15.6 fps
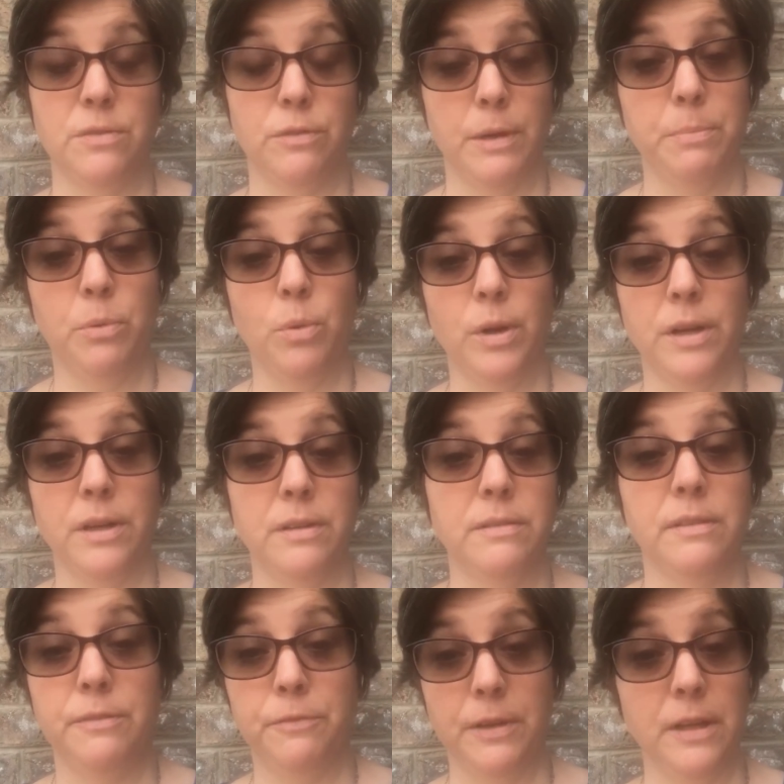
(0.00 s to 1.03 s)
report
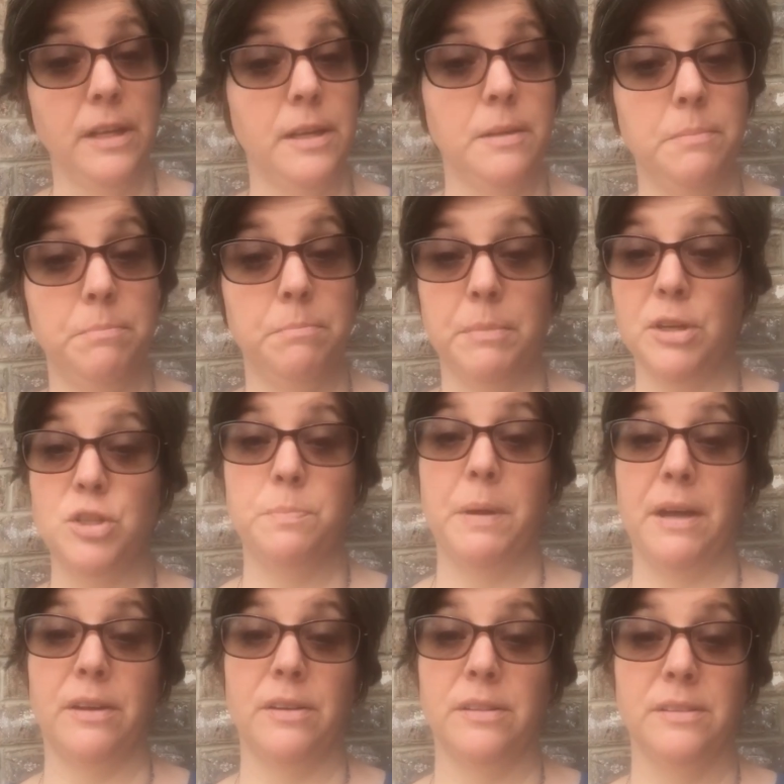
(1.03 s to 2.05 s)
feeling much
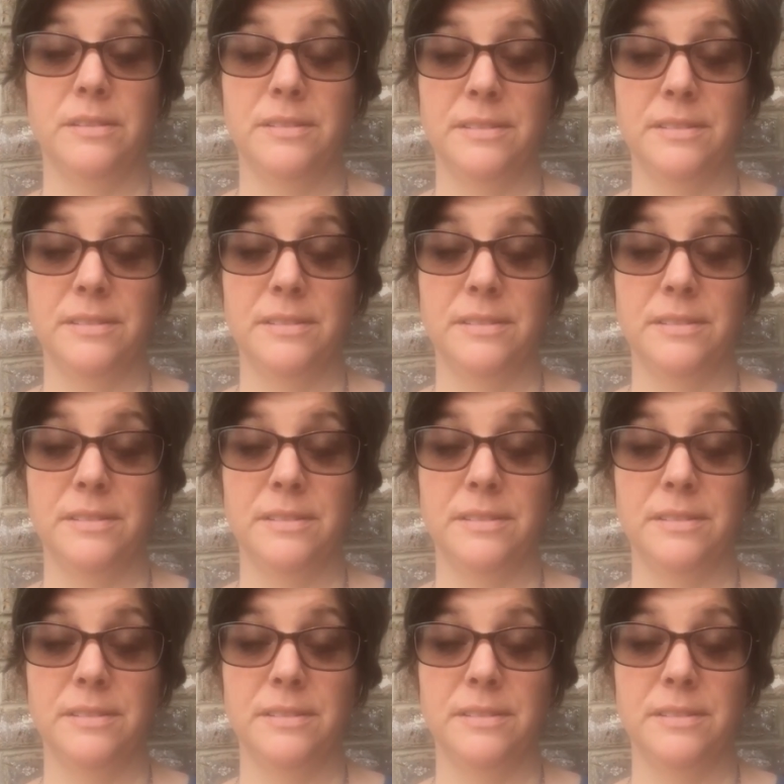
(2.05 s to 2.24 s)
better